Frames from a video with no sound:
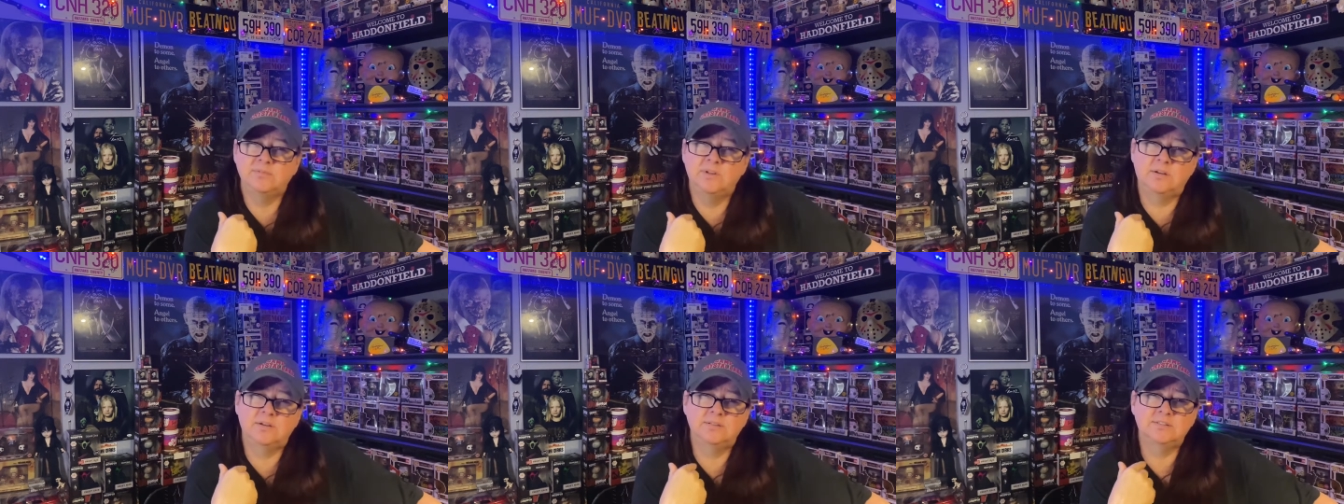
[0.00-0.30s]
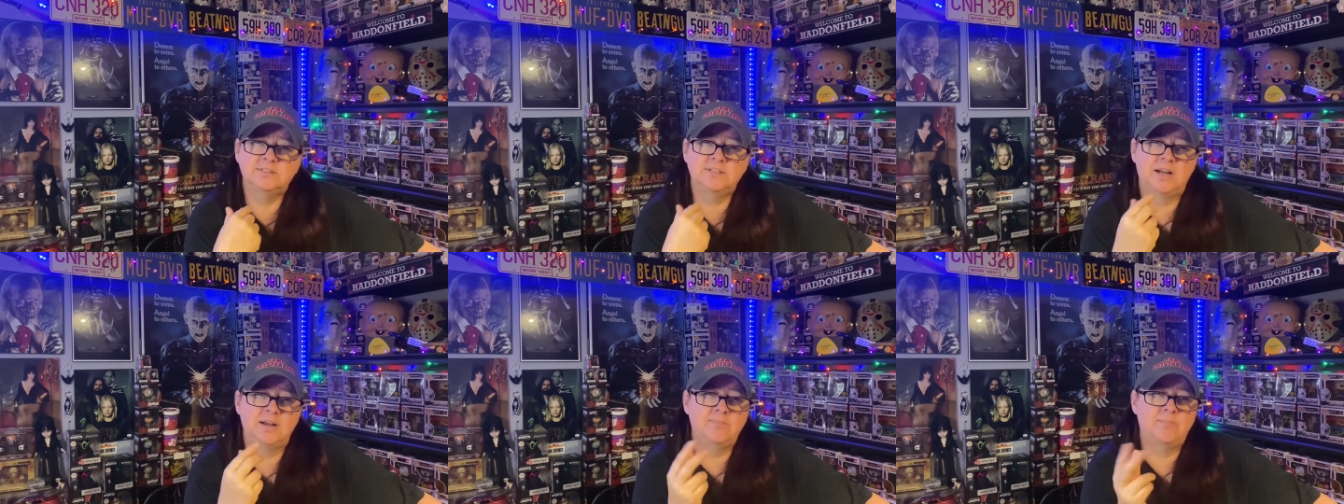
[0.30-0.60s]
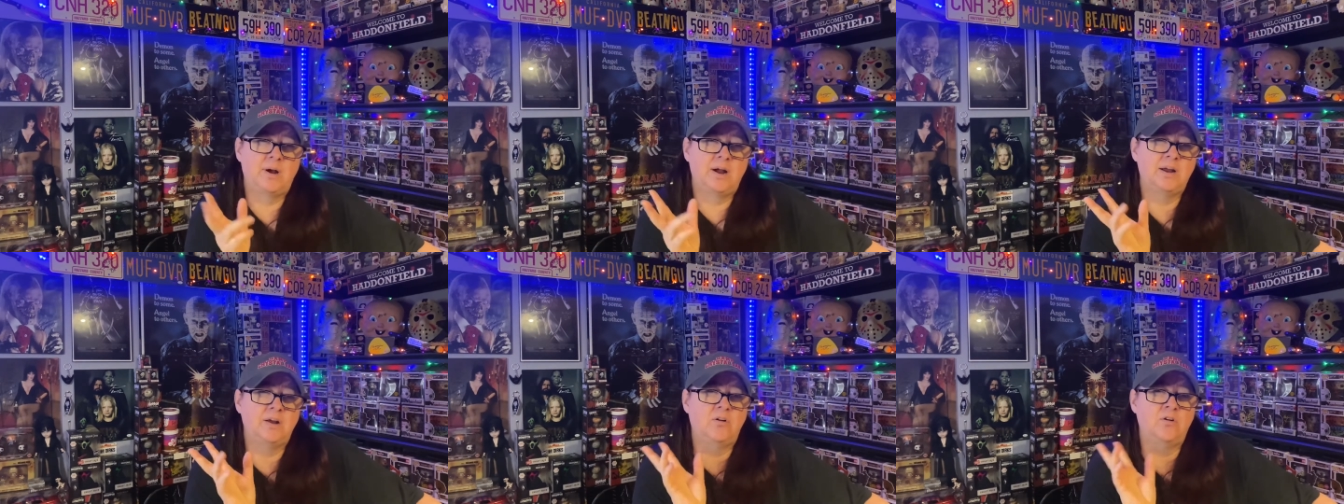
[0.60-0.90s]
signed
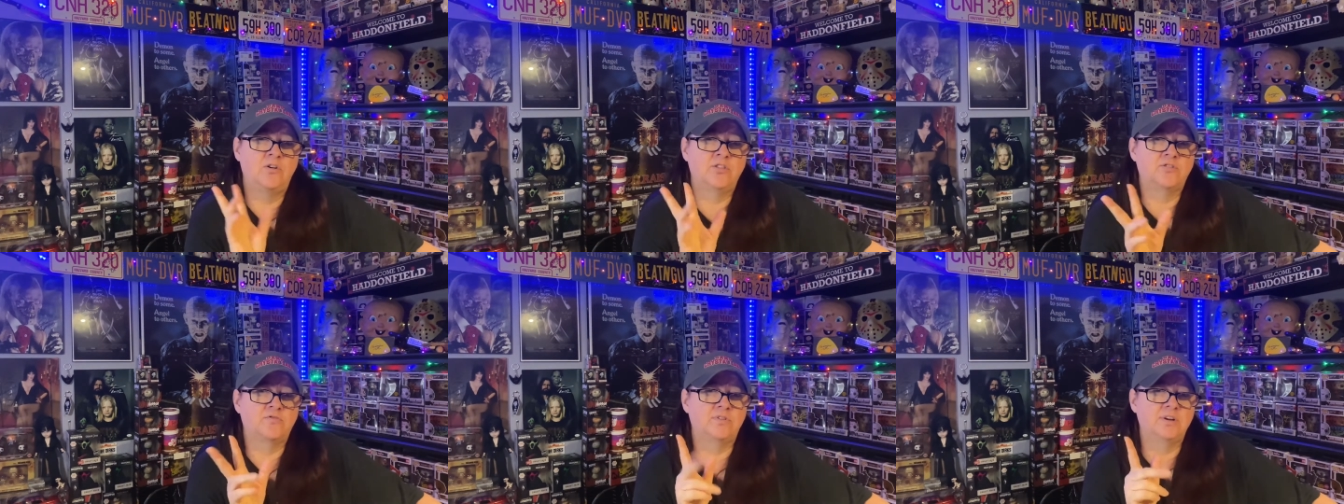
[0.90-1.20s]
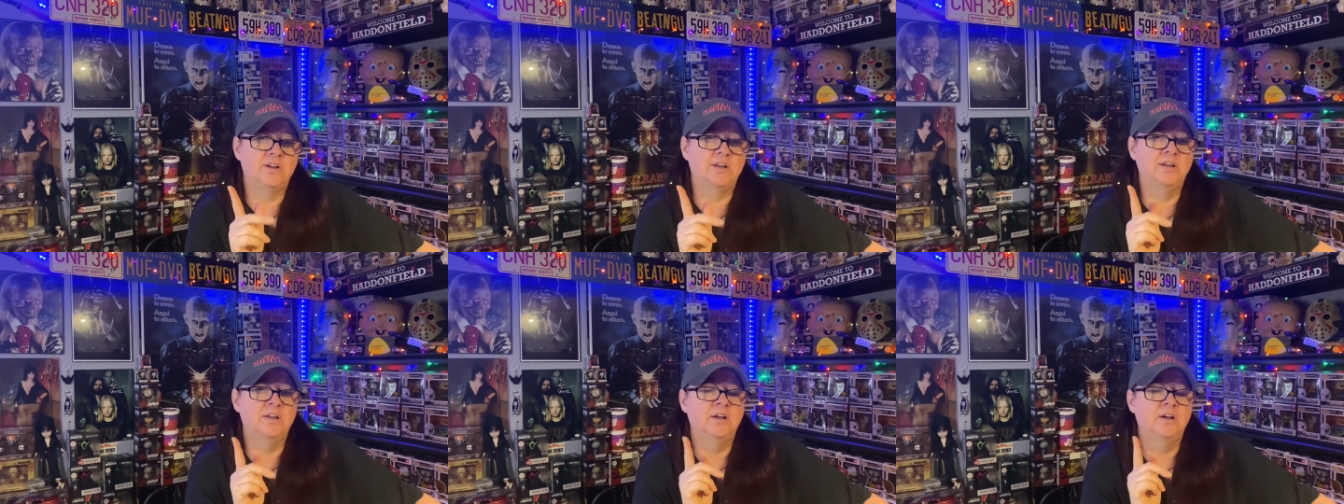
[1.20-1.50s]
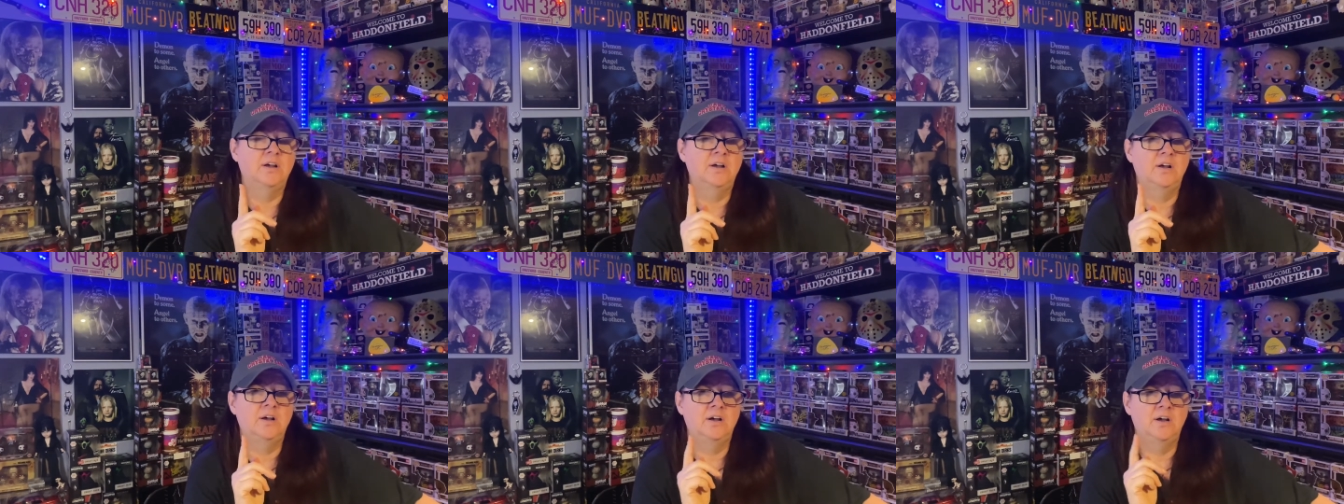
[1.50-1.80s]
by all three
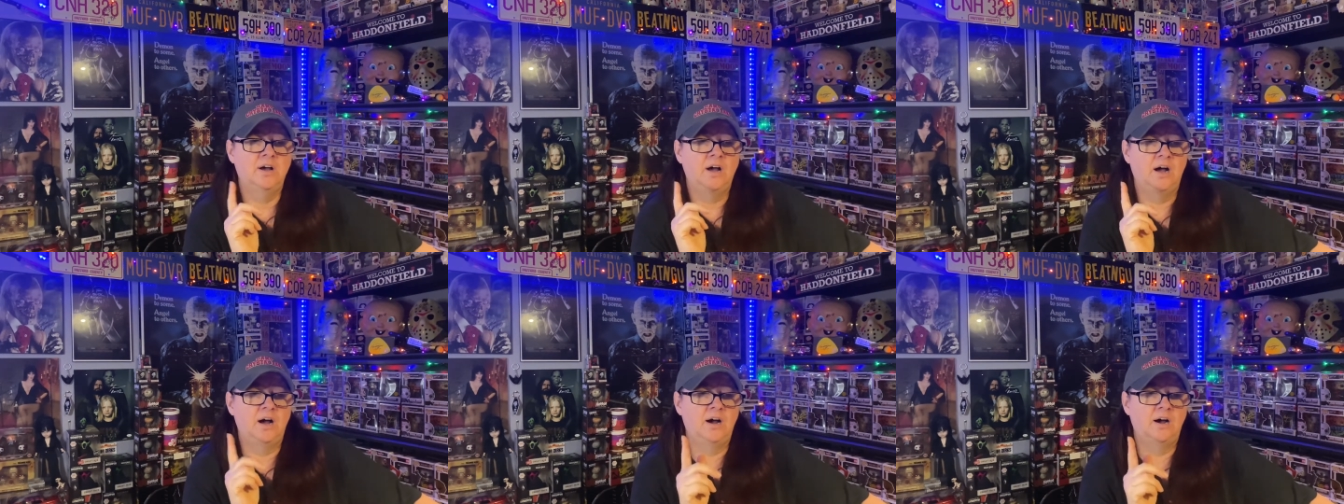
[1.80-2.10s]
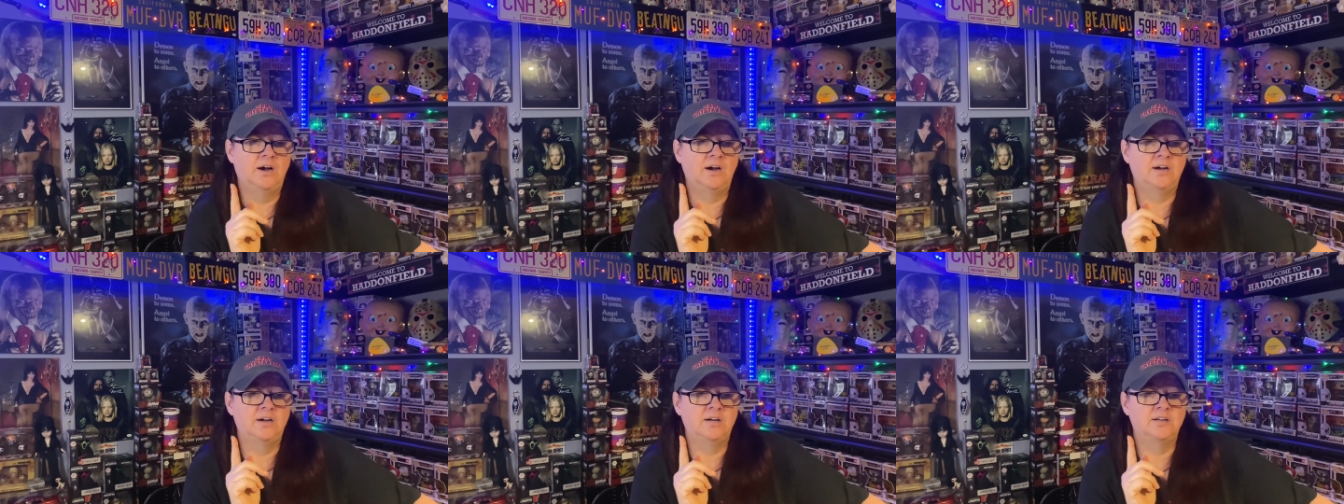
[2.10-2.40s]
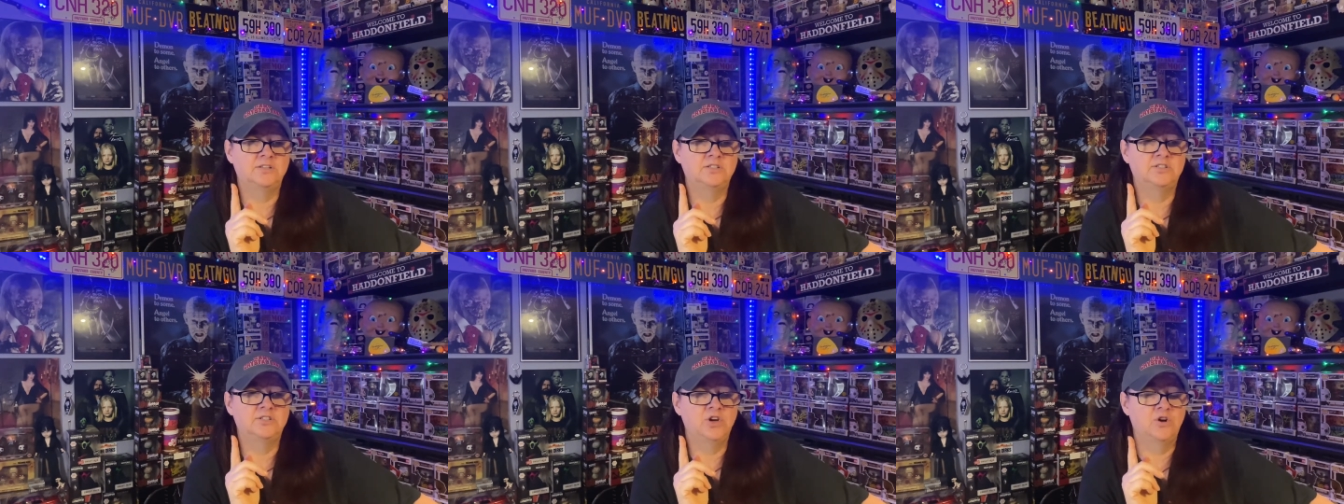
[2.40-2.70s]

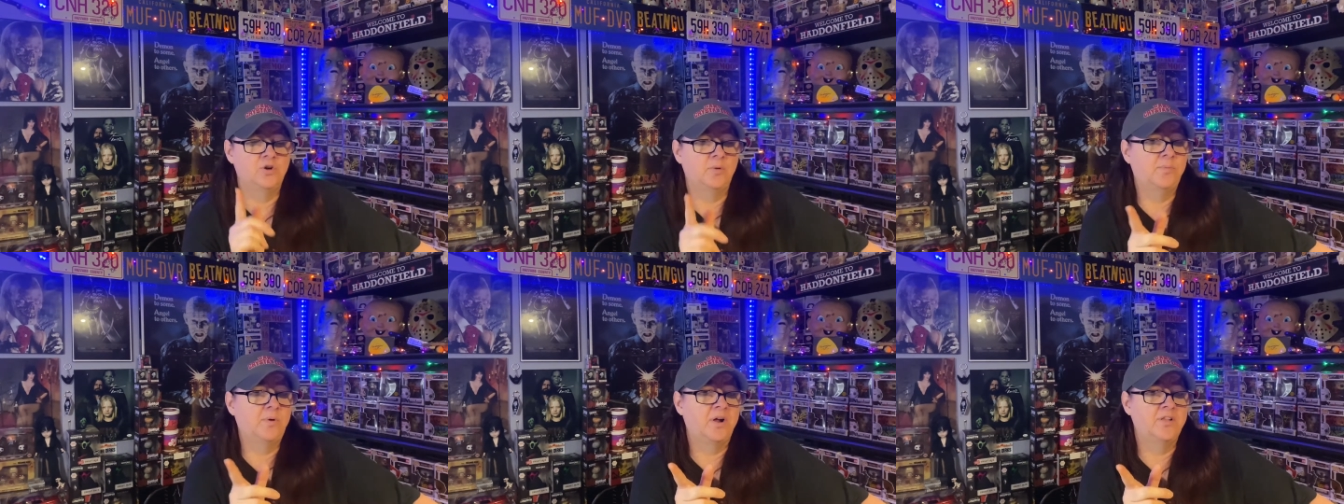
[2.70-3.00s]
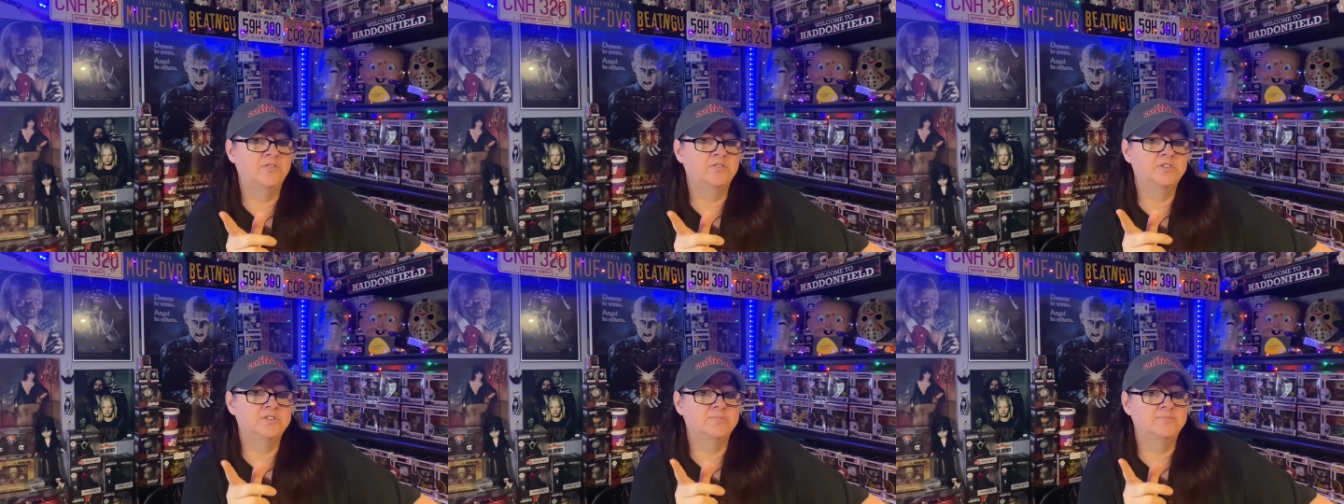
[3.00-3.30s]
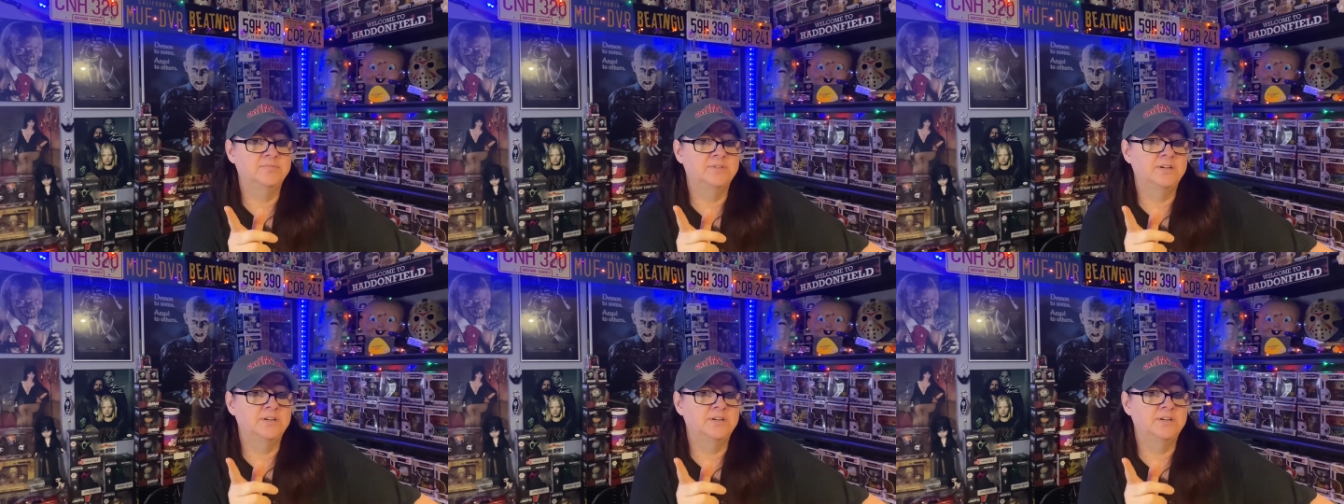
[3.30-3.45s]
Chiodo Brothers.